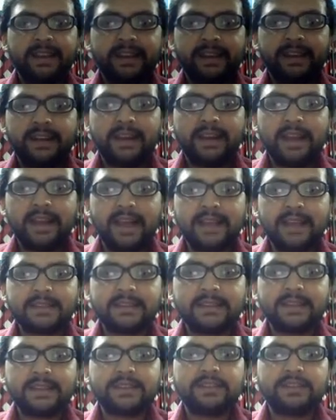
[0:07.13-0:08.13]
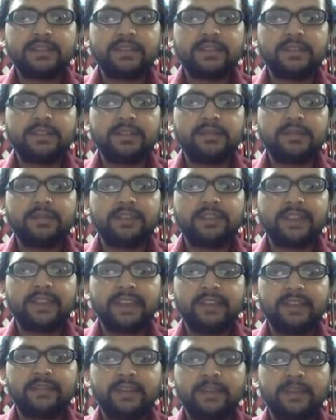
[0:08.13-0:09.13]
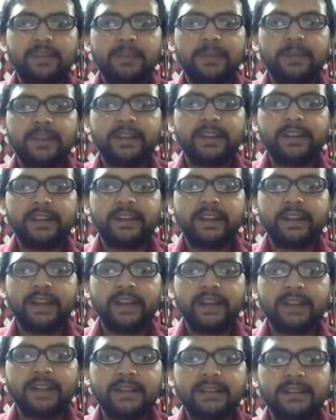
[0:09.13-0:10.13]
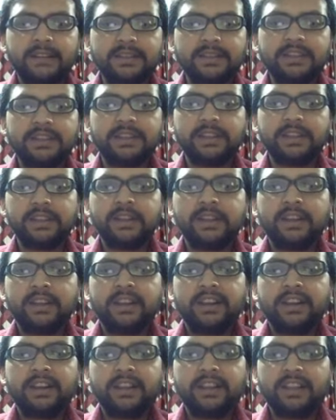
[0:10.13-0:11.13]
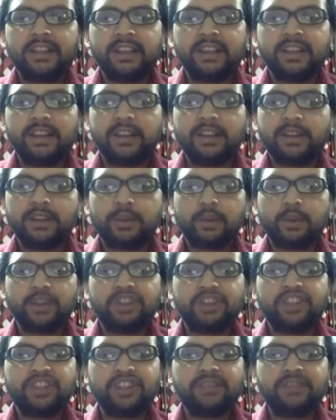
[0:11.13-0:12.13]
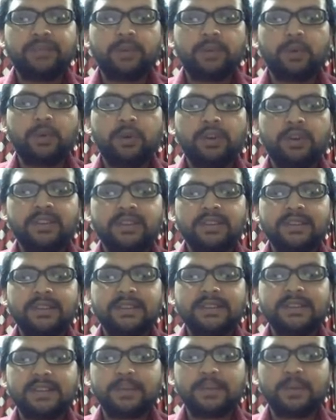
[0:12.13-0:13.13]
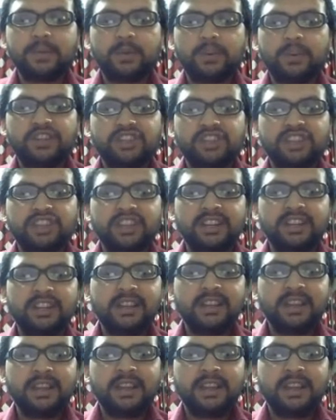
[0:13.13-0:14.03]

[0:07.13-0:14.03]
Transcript: In last lecture, we have completed our discussion till question 4, sub-question